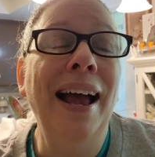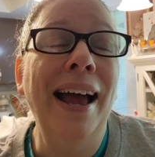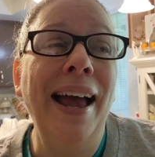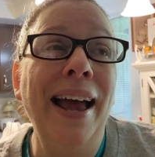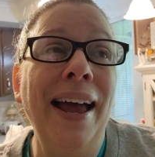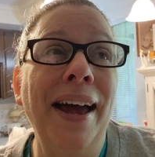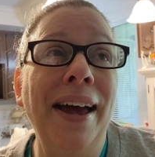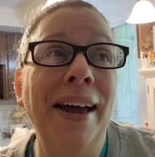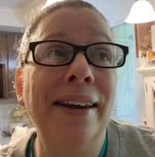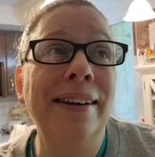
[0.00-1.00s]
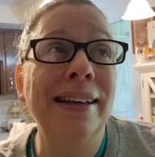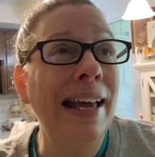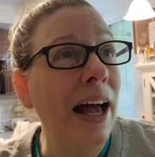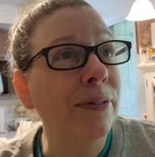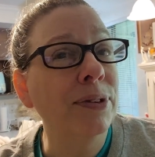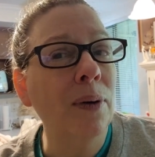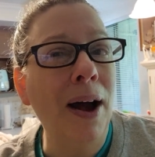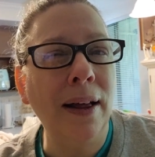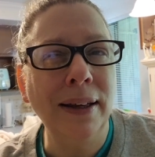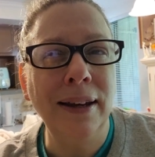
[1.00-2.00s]
And uh, yeah, so
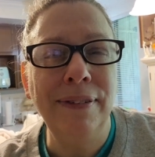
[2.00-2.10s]
I'll give